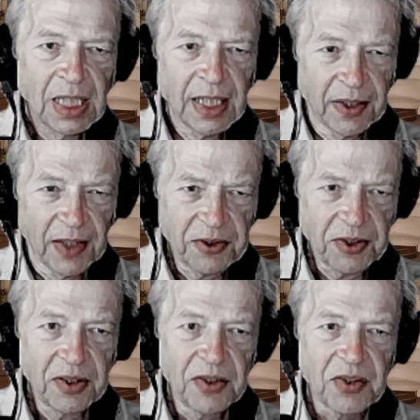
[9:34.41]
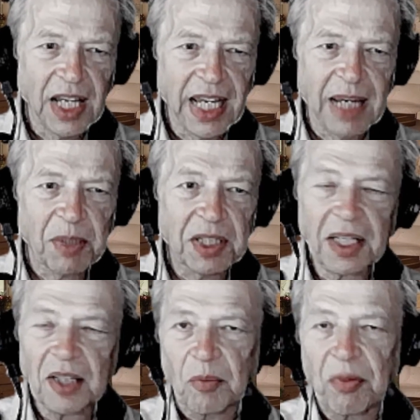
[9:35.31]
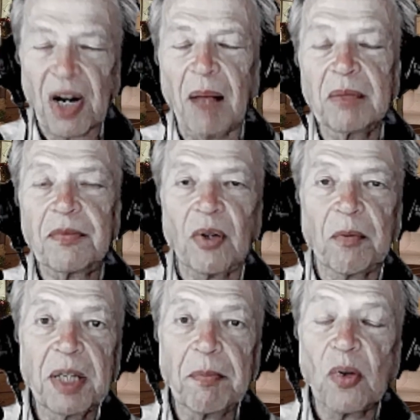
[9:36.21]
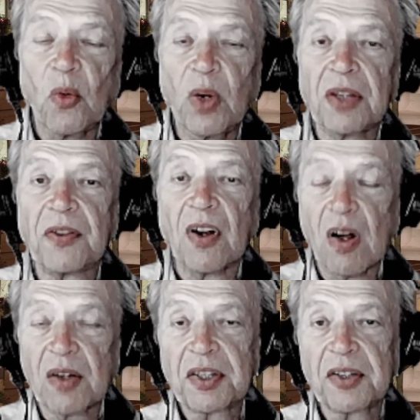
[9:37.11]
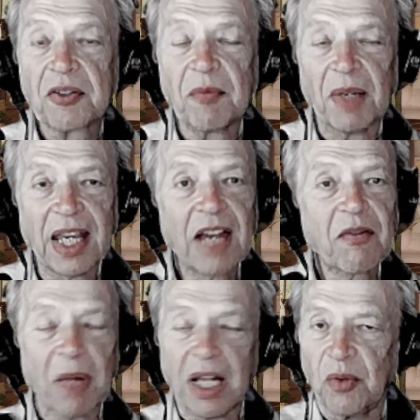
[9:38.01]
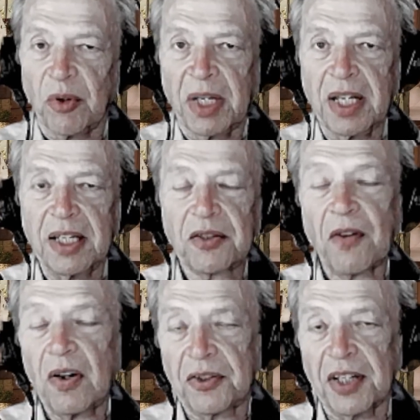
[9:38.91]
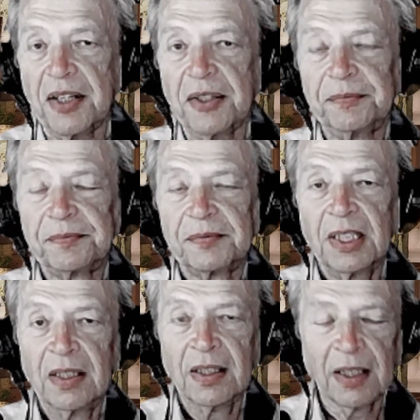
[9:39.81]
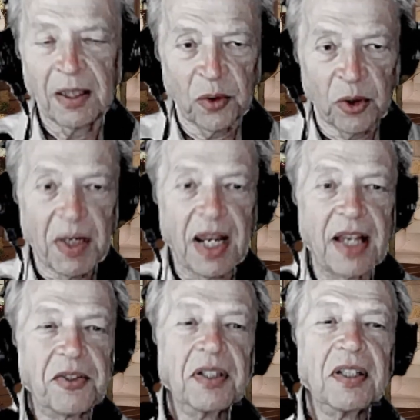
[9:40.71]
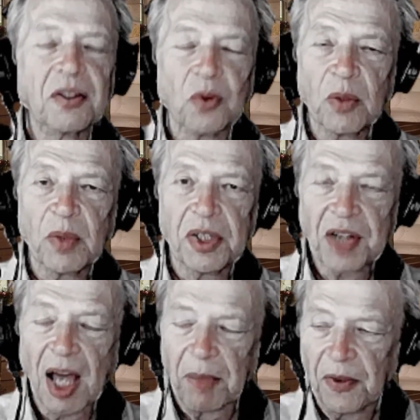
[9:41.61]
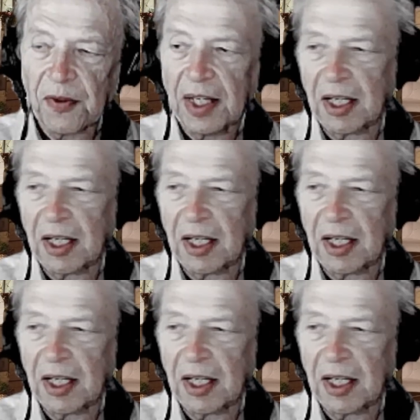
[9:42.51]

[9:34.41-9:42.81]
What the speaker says: This is a particular problem for people with autism. Everybody ruminates, as far as I know. Rumination is when we stop and think